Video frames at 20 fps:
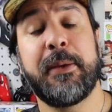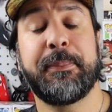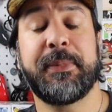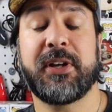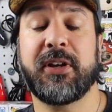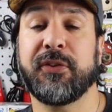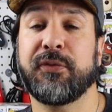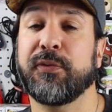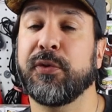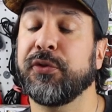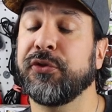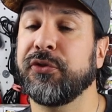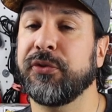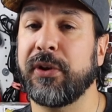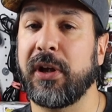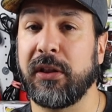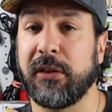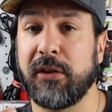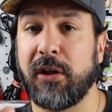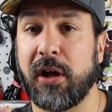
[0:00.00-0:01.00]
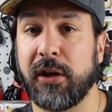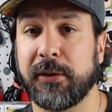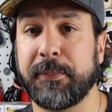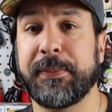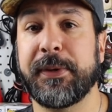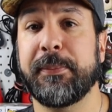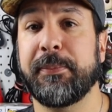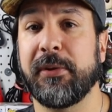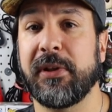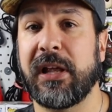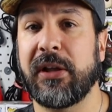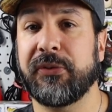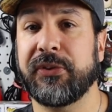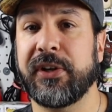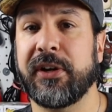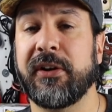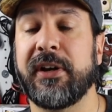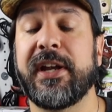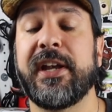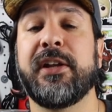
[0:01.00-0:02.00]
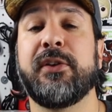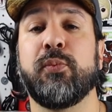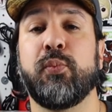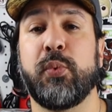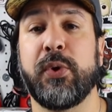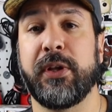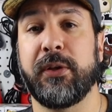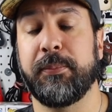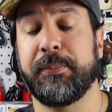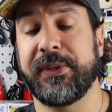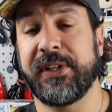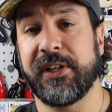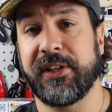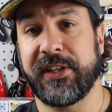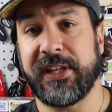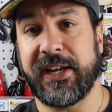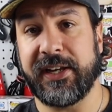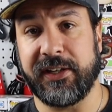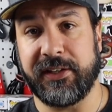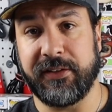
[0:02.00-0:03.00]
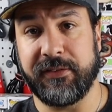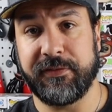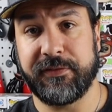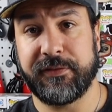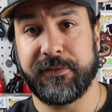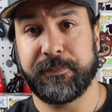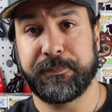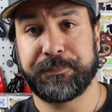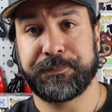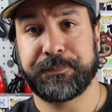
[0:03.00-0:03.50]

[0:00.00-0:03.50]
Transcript: because for a lot of people out there, it will be a negative.